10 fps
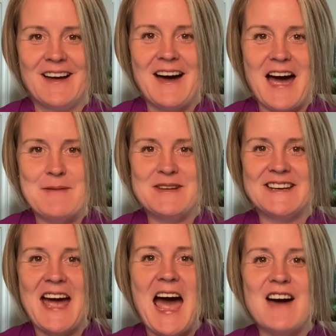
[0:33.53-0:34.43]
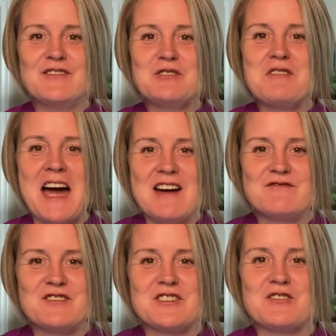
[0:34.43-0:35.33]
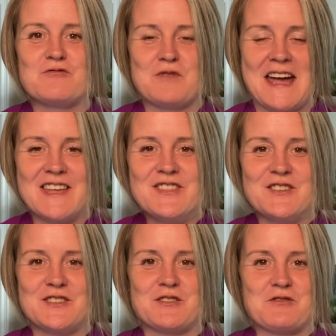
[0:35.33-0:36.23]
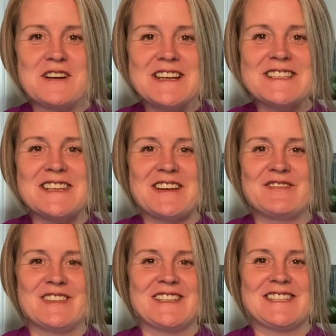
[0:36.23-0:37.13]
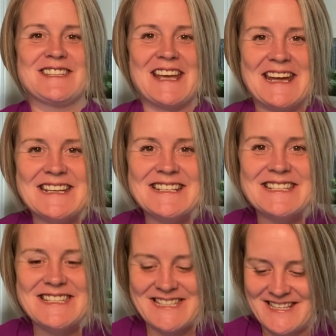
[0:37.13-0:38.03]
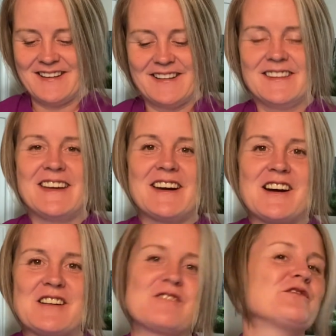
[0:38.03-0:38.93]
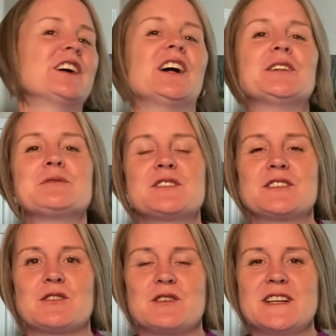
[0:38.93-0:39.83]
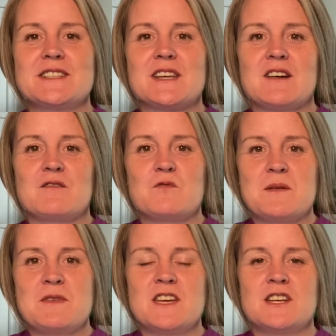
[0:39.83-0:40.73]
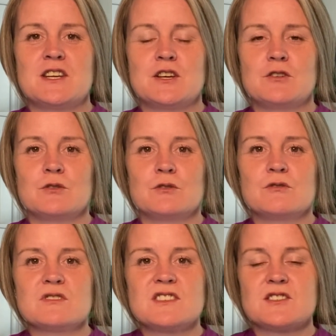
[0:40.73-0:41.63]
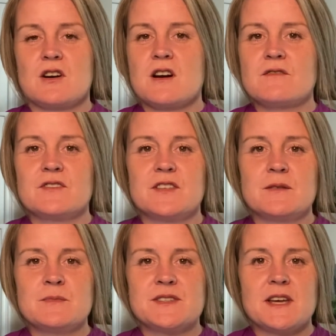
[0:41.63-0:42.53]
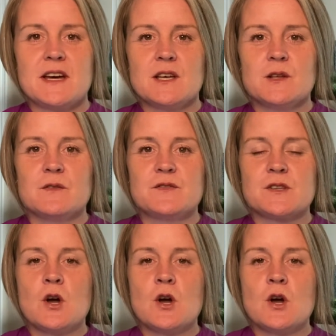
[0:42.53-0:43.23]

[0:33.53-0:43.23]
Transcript: I mean, have you ever read the stories of the saints? They are filled with stories of women who starved themselves